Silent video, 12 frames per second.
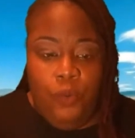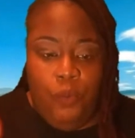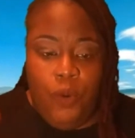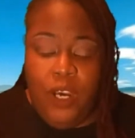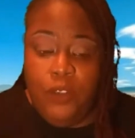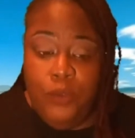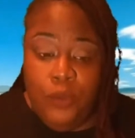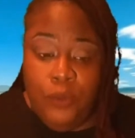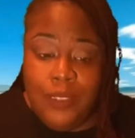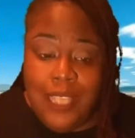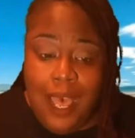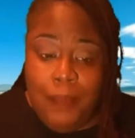well you
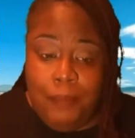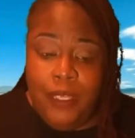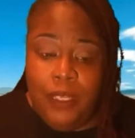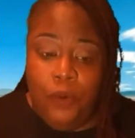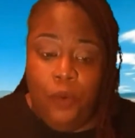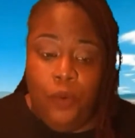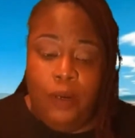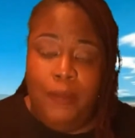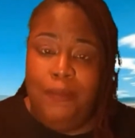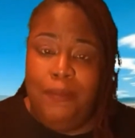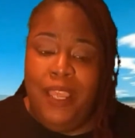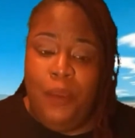know the topic, or
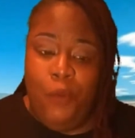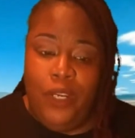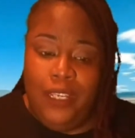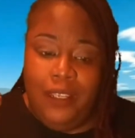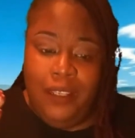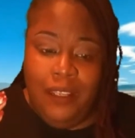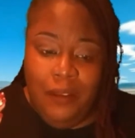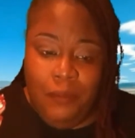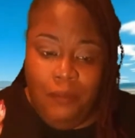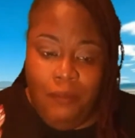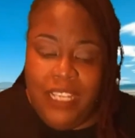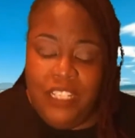maybe they want to
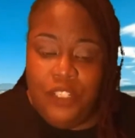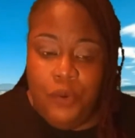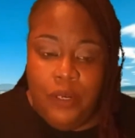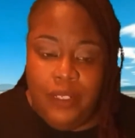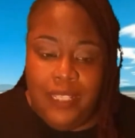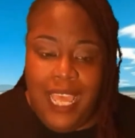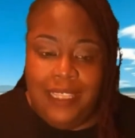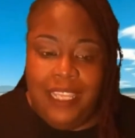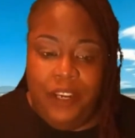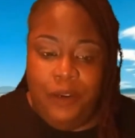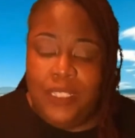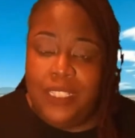make sure that
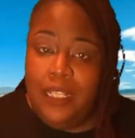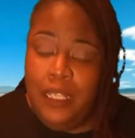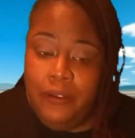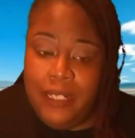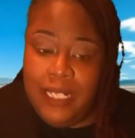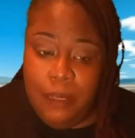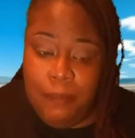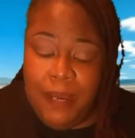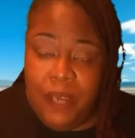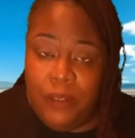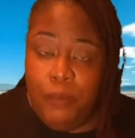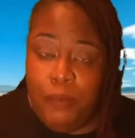there was clarity
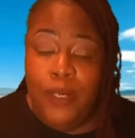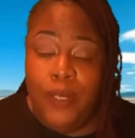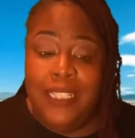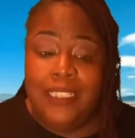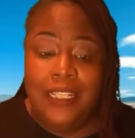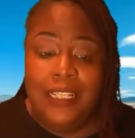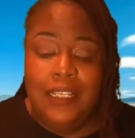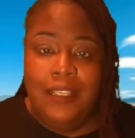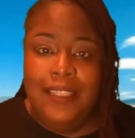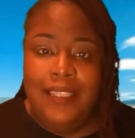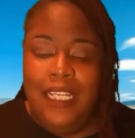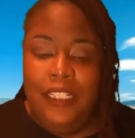about a point
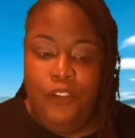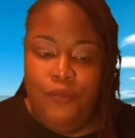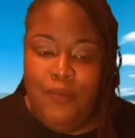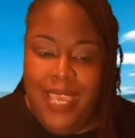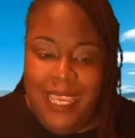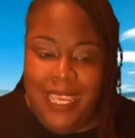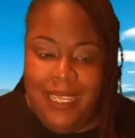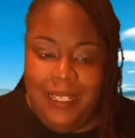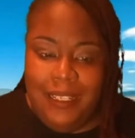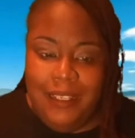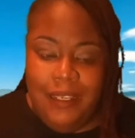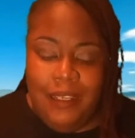that you
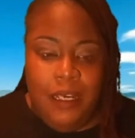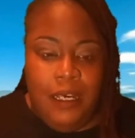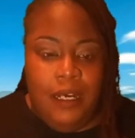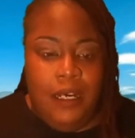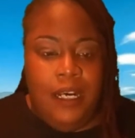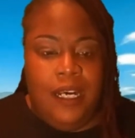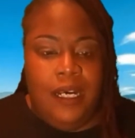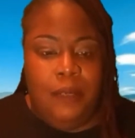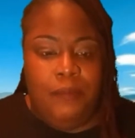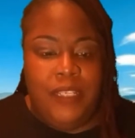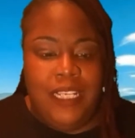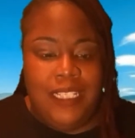made.
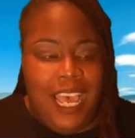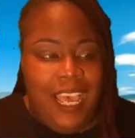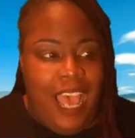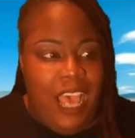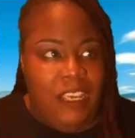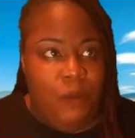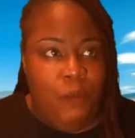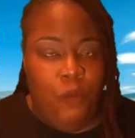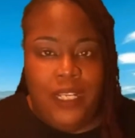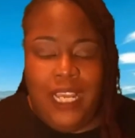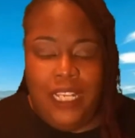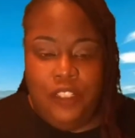because I am
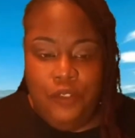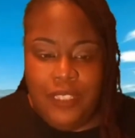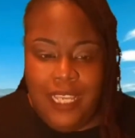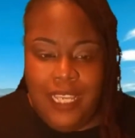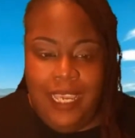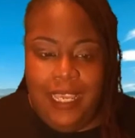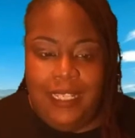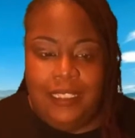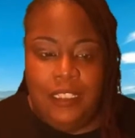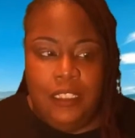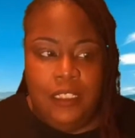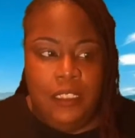one, I do
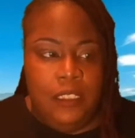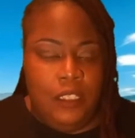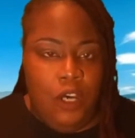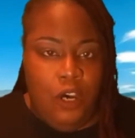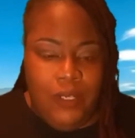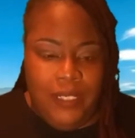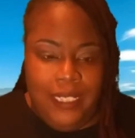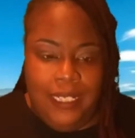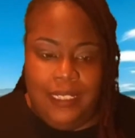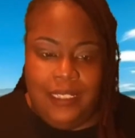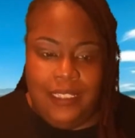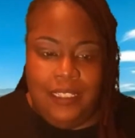scan the
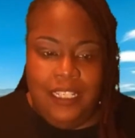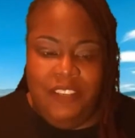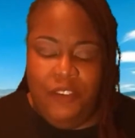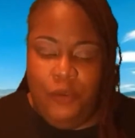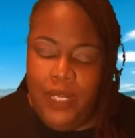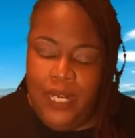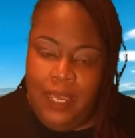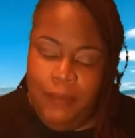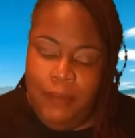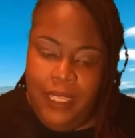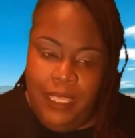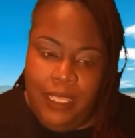audience even when
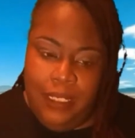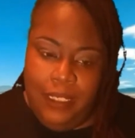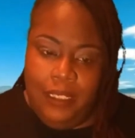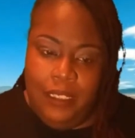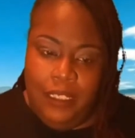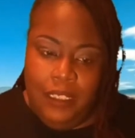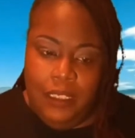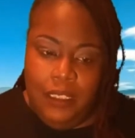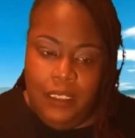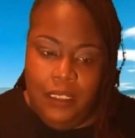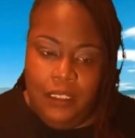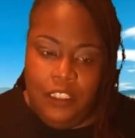I'm in
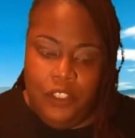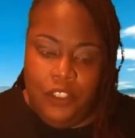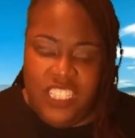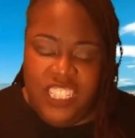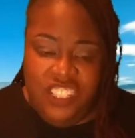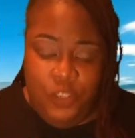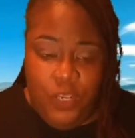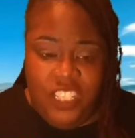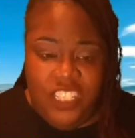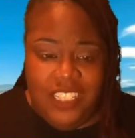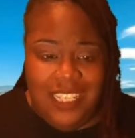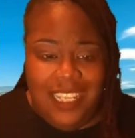certain
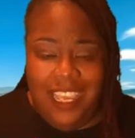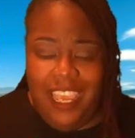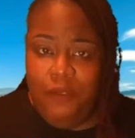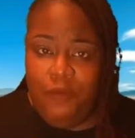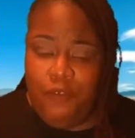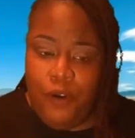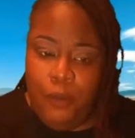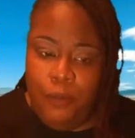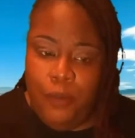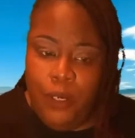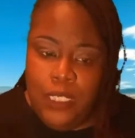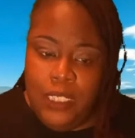situations, and it came
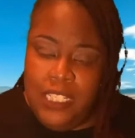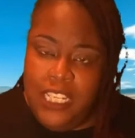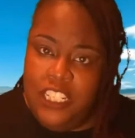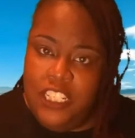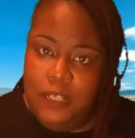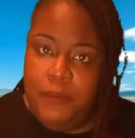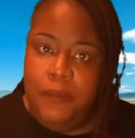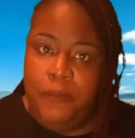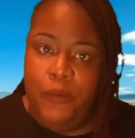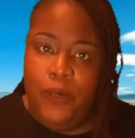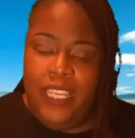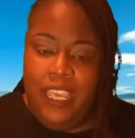from teaching
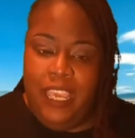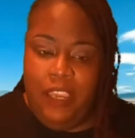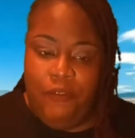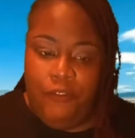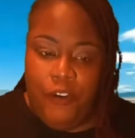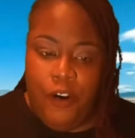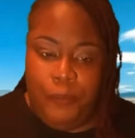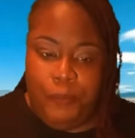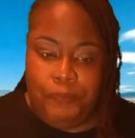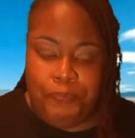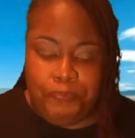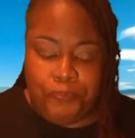people, it came
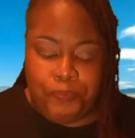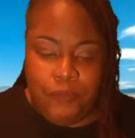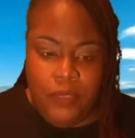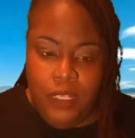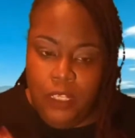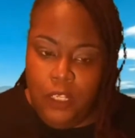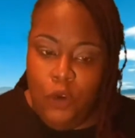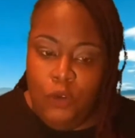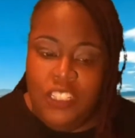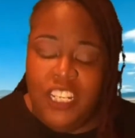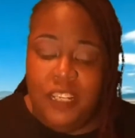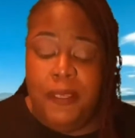from
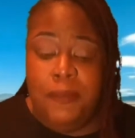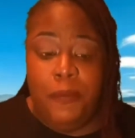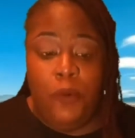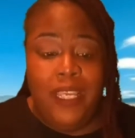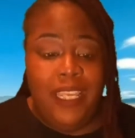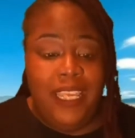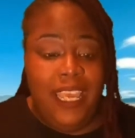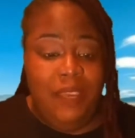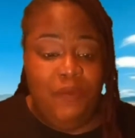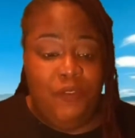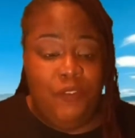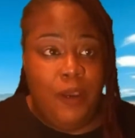coaching people, it
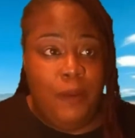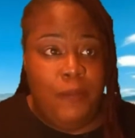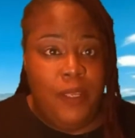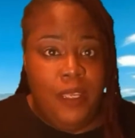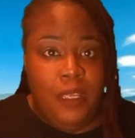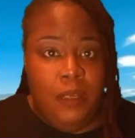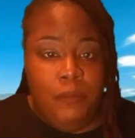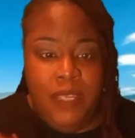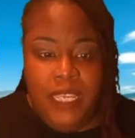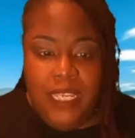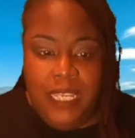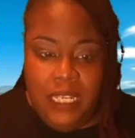came from
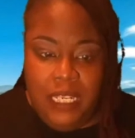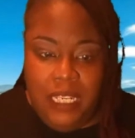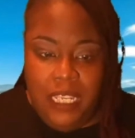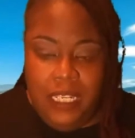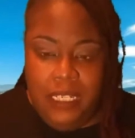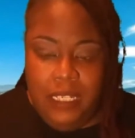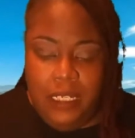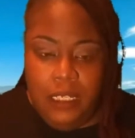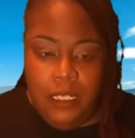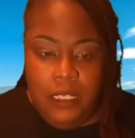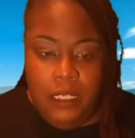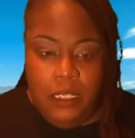being in
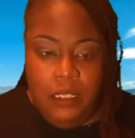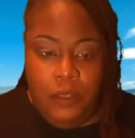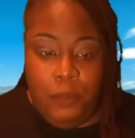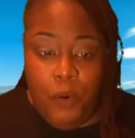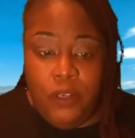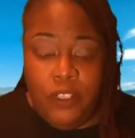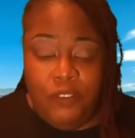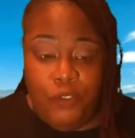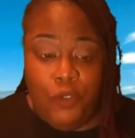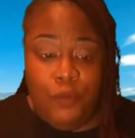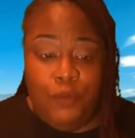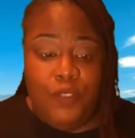the
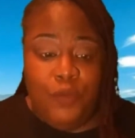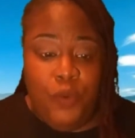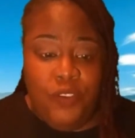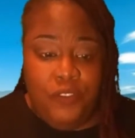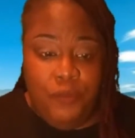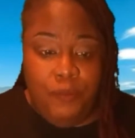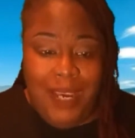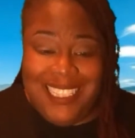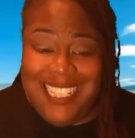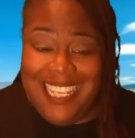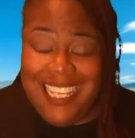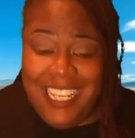boardrooms with my
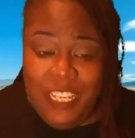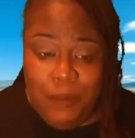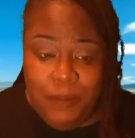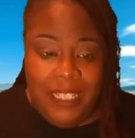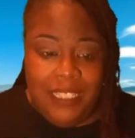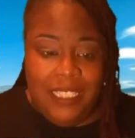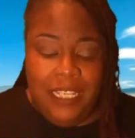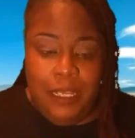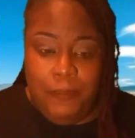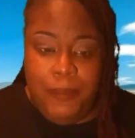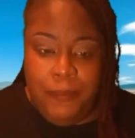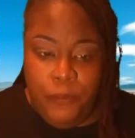team and
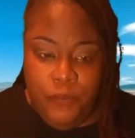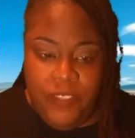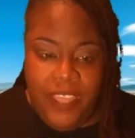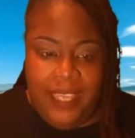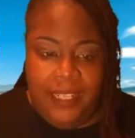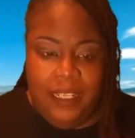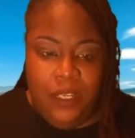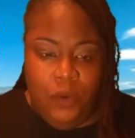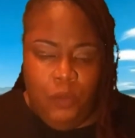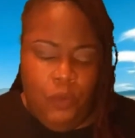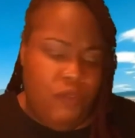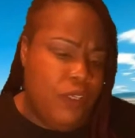seeing people that
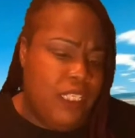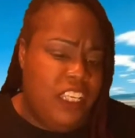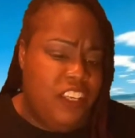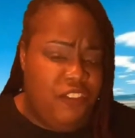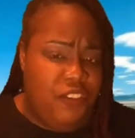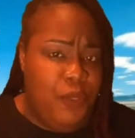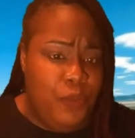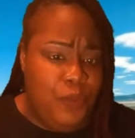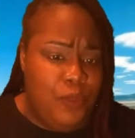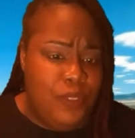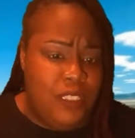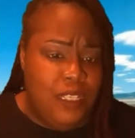were really
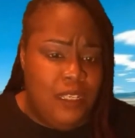confused,